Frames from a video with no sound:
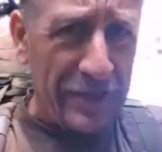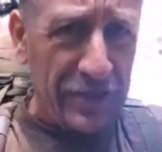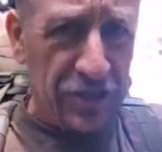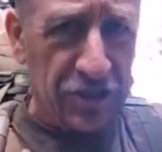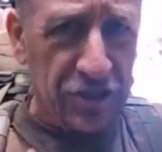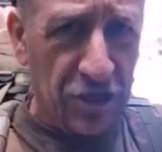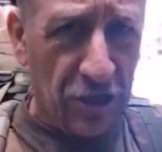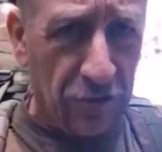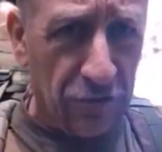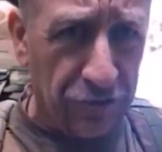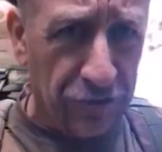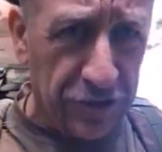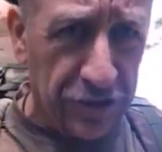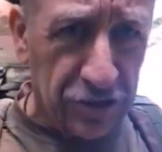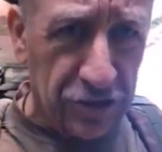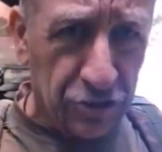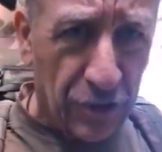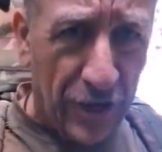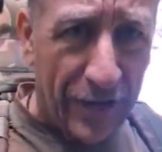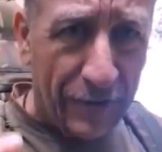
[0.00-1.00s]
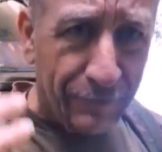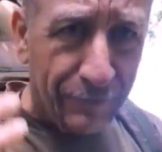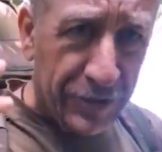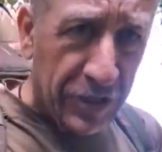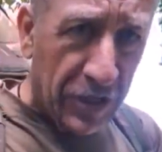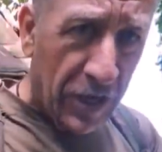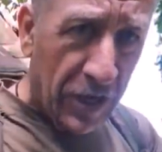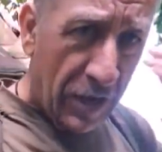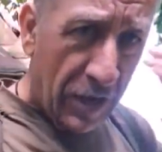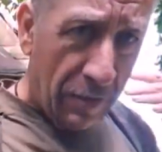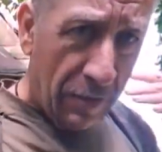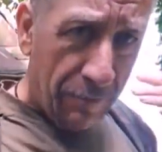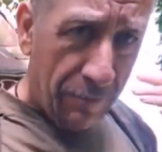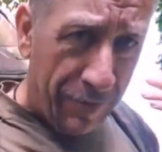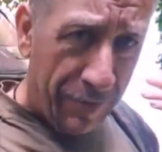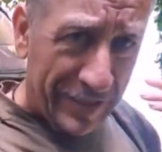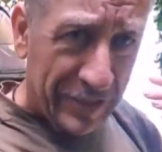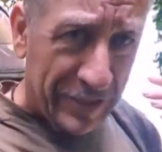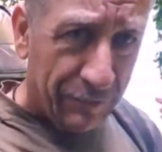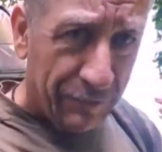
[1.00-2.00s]
better shoulder straps,
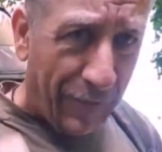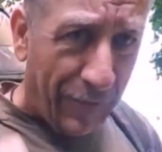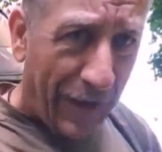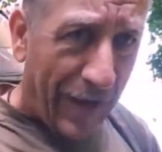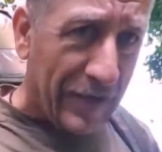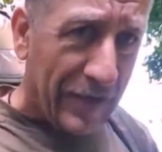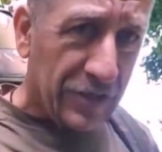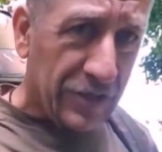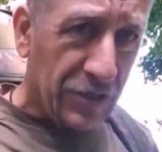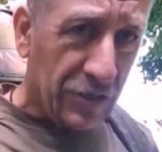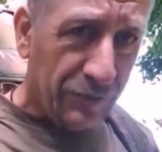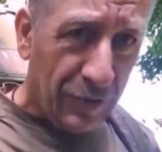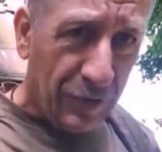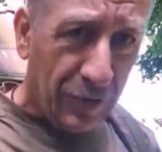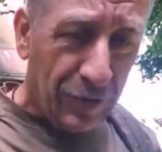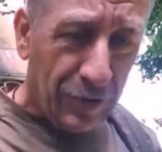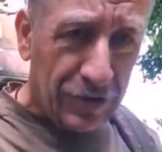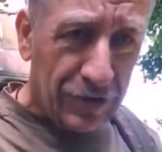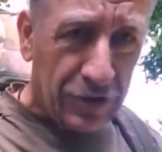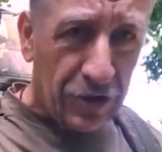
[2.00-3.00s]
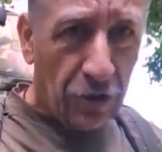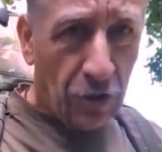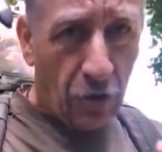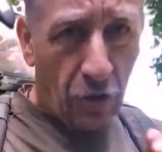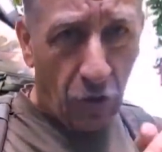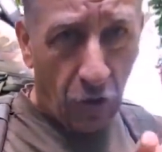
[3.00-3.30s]
better back support,